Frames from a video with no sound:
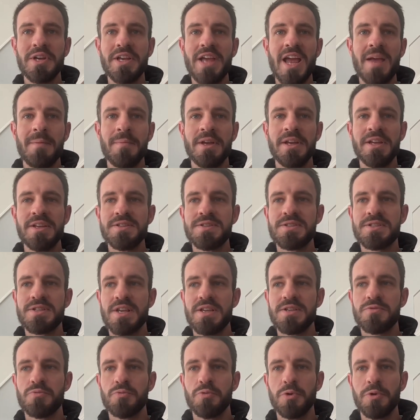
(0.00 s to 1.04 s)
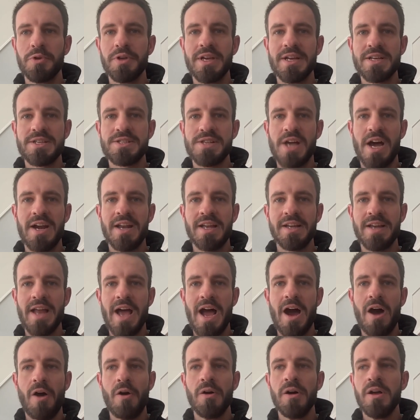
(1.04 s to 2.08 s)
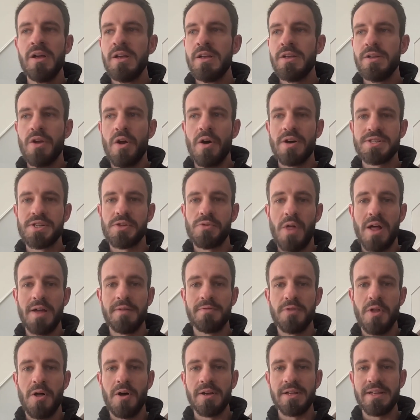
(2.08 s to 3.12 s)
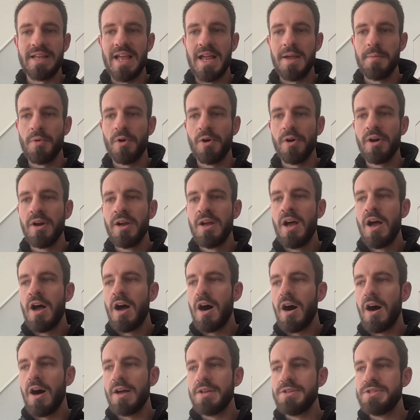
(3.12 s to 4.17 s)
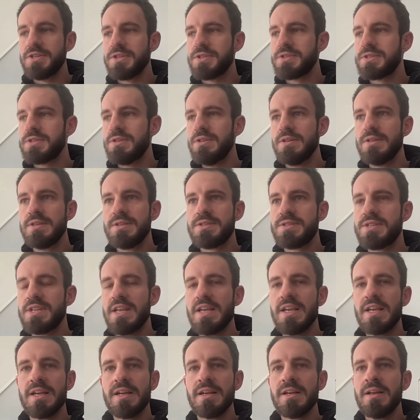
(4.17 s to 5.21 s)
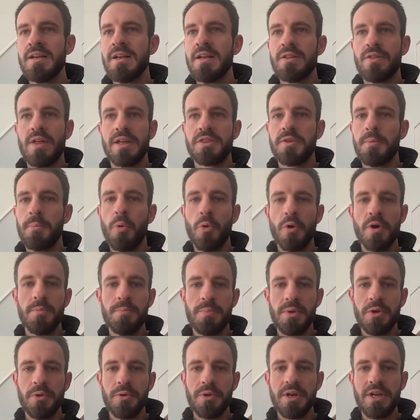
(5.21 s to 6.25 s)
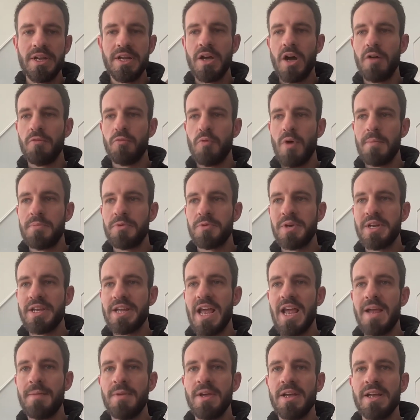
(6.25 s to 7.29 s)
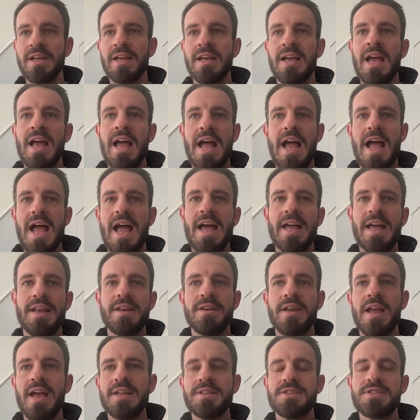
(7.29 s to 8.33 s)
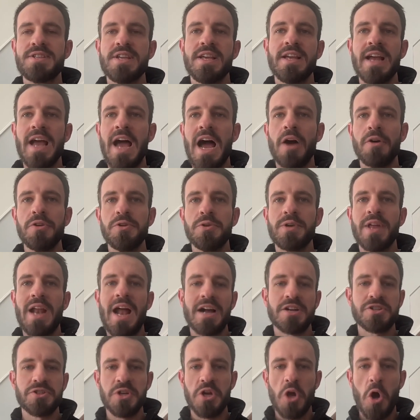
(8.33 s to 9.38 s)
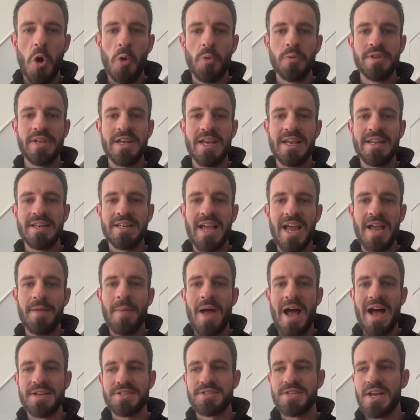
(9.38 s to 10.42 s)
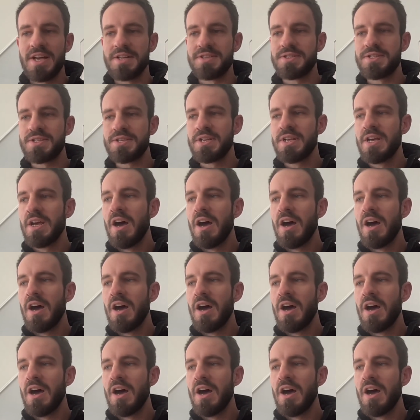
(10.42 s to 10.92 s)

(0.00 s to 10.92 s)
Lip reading: gaming is really exciting now. As a lifelong gamer, just seeing like the portability of Web3 gaming and seeing how you could actually own the in-game assets